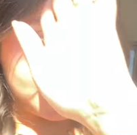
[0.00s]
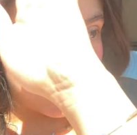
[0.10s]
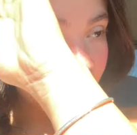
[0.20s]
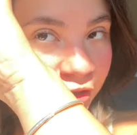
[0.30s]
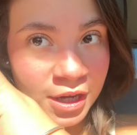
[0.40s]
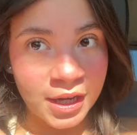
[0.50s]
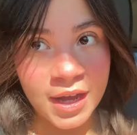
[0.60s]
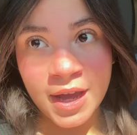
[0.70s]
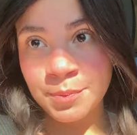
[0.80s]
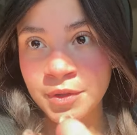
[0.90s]
in the
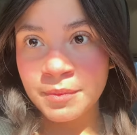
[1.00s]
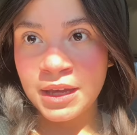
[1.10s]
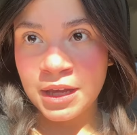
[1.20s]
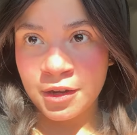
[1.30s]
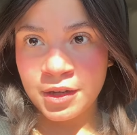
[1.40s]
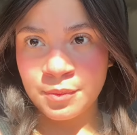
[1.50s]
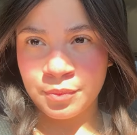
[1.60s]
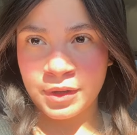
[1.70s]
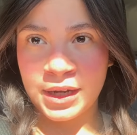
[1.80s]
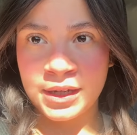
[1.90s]
truck. I put my hair in
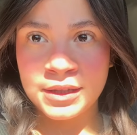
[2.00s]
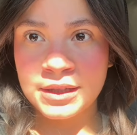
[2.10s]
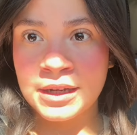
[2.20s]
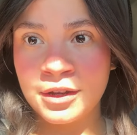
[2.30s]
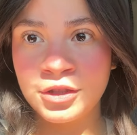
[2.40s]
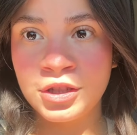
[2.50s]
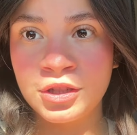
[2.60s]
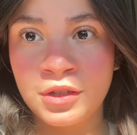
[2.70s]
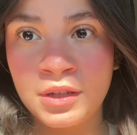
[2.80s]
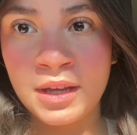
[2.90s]
braids and I'll just
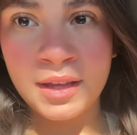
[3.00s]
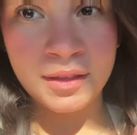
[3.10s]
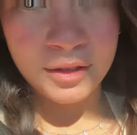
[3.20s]
show you guys. You